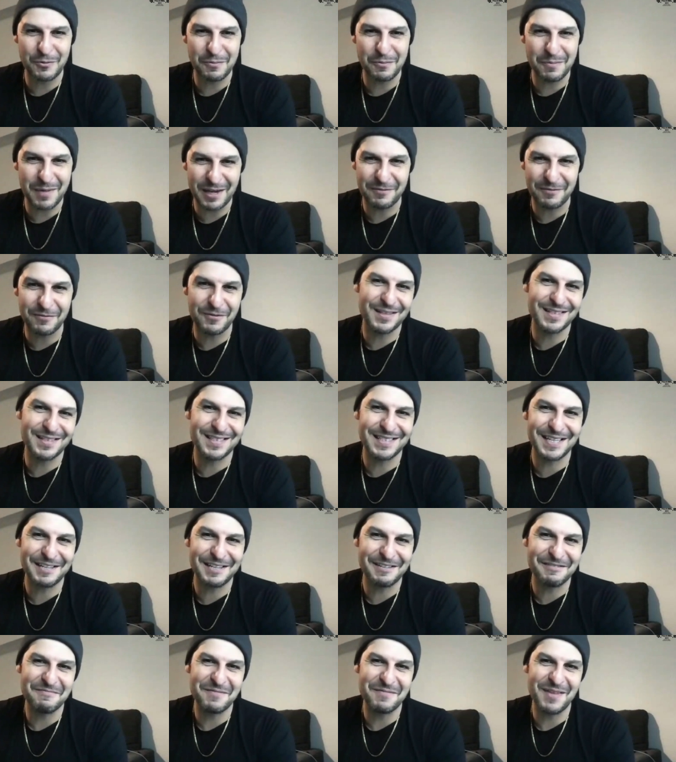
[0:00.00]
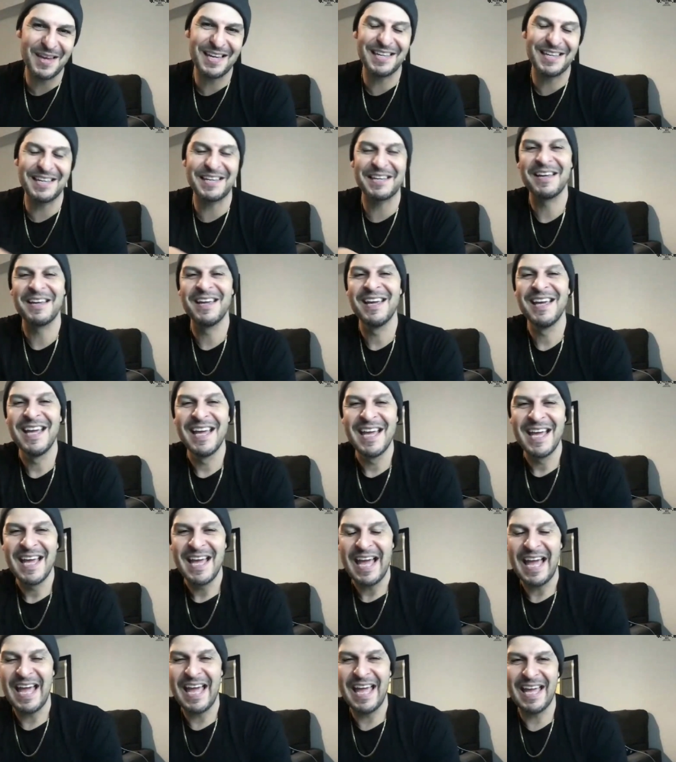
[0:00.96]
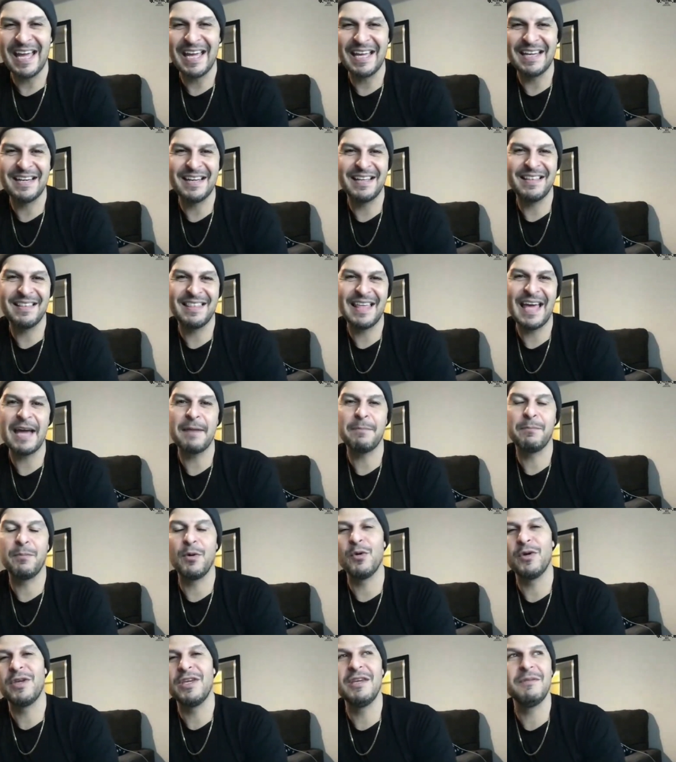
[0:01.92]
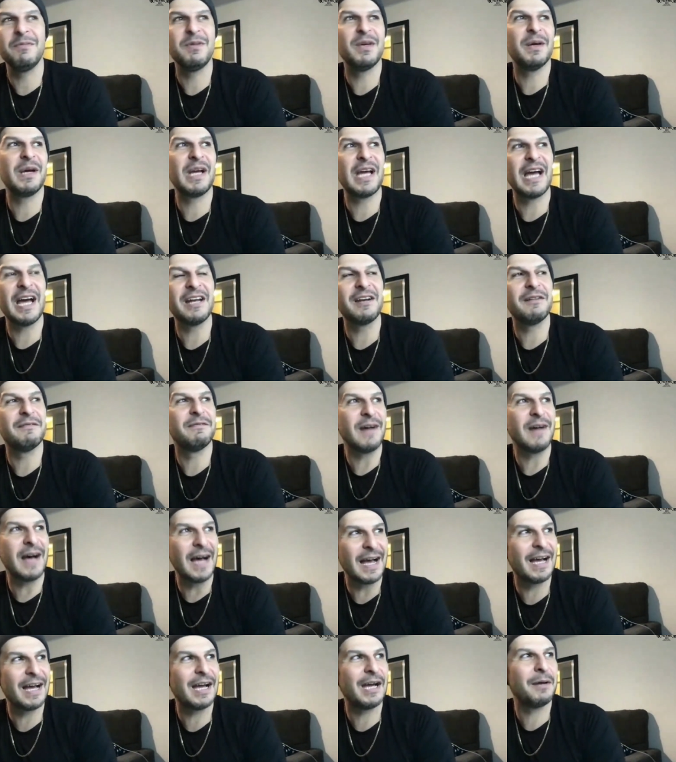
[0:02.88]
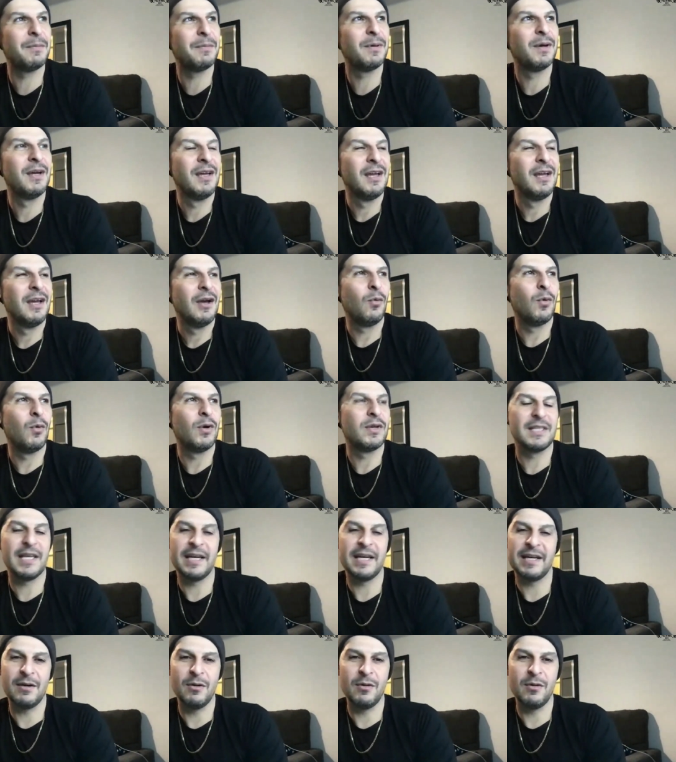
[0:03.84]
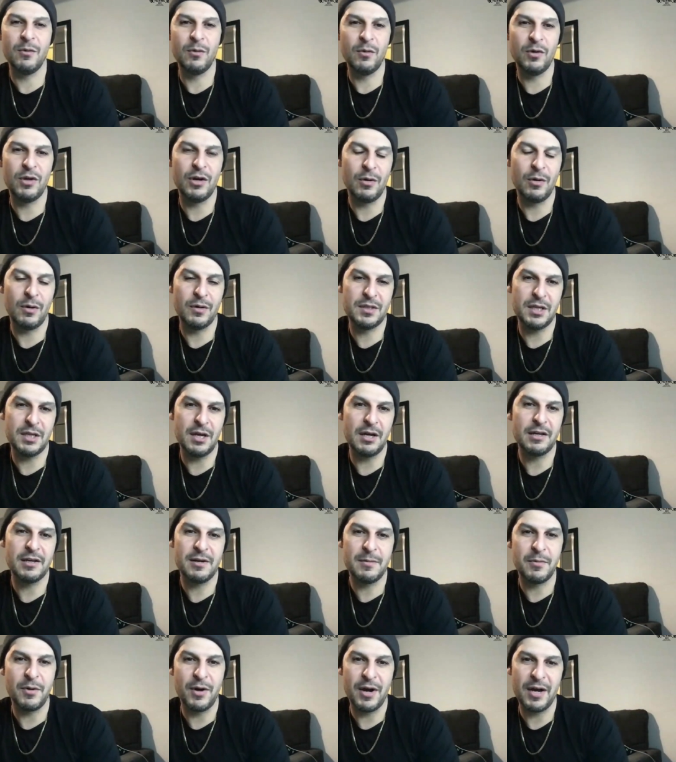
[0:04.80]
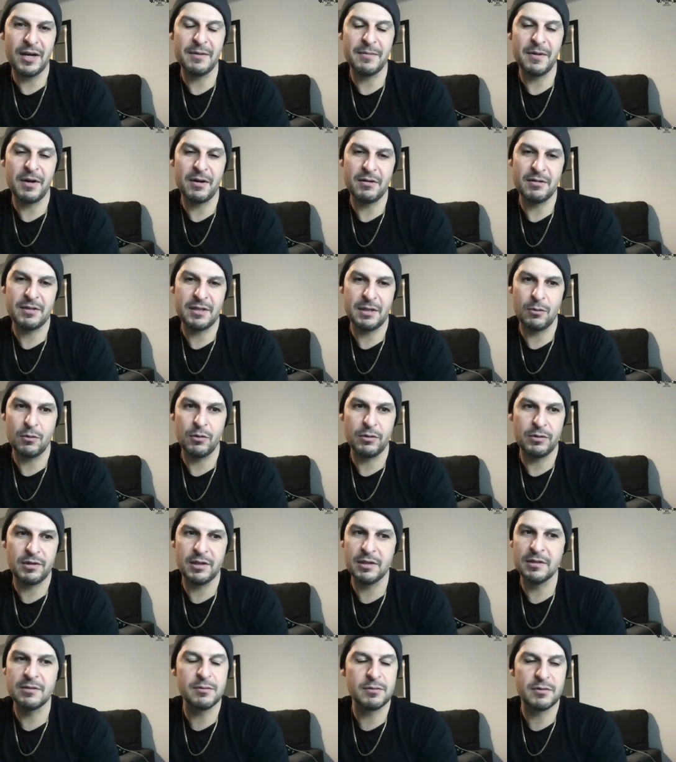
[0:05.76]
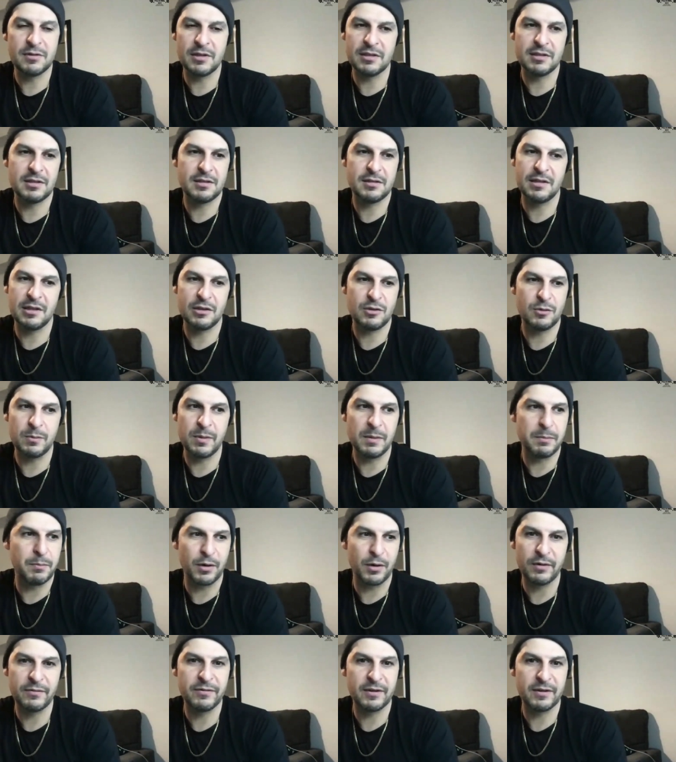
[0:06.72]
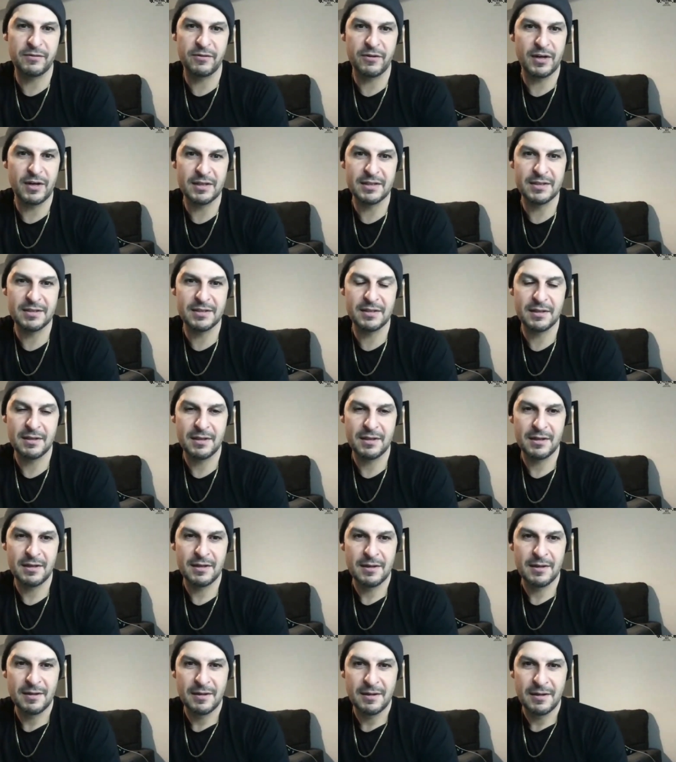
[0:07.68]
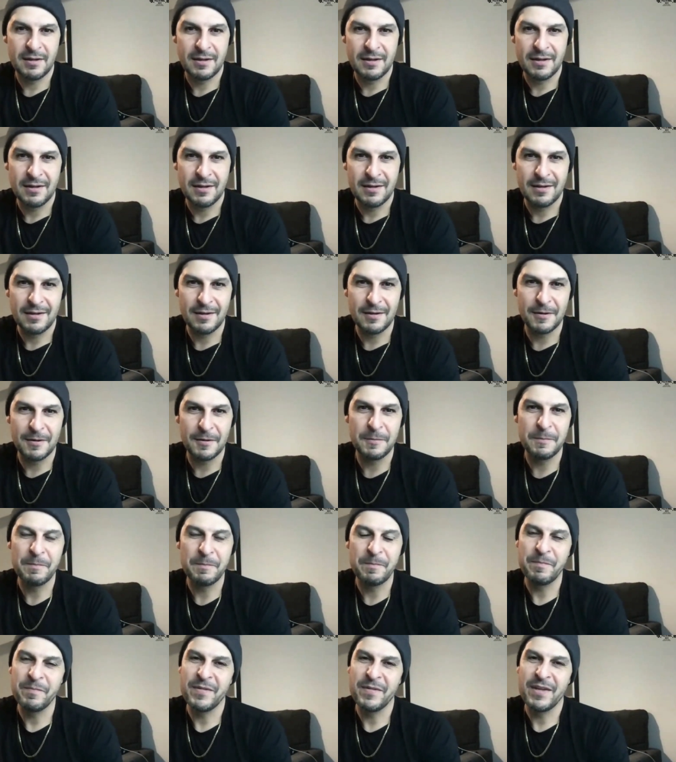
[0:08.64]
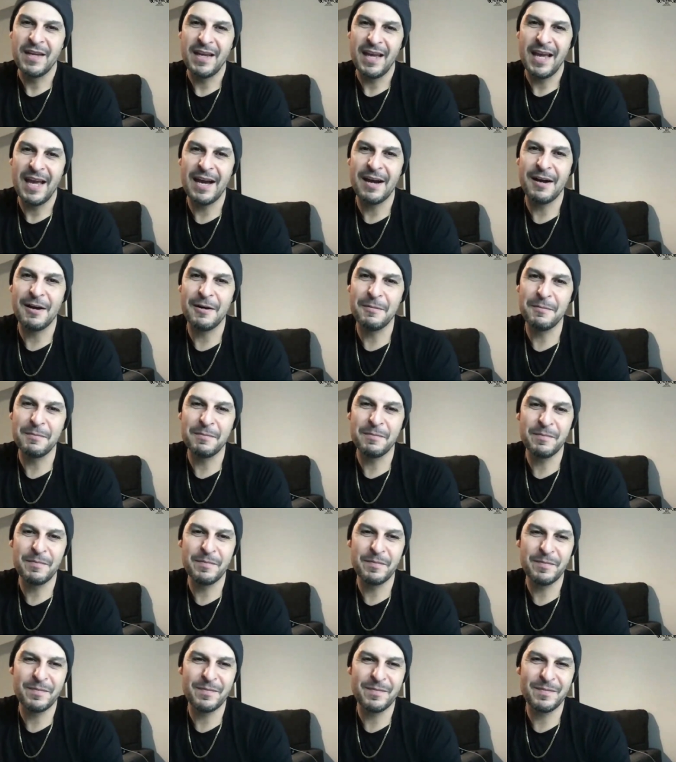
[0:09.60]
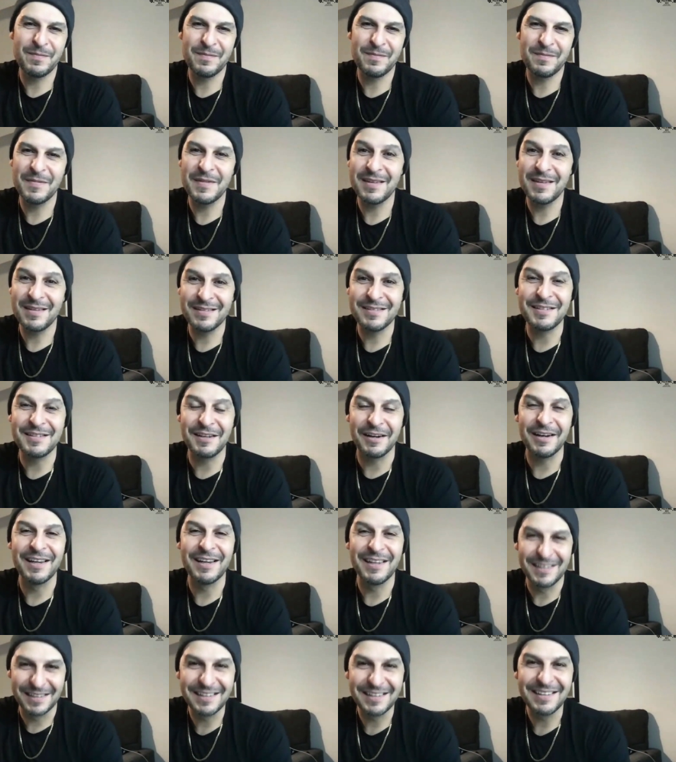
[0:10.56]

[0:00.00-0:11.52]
who make for yeah. the sake of making okay. and mm-hmm. that bohemian kind of vibe was like you know i was talking to brian about it I was like well this this this would be perfect for us you know um, sorry